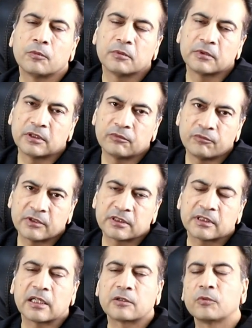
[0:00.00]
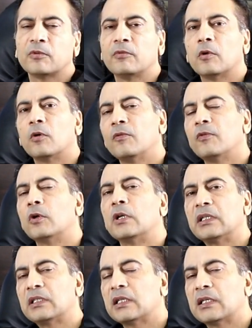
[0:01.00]
the risk that we will
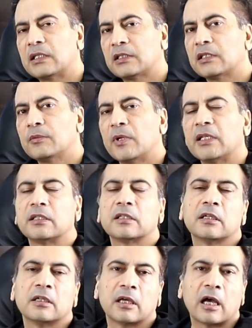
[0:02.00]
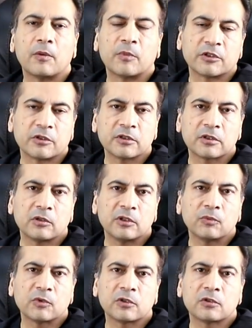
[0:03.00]
underestimate how much
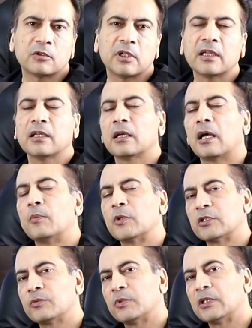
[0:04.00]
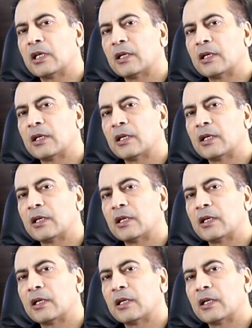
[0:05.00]
insulin we should take, how much is being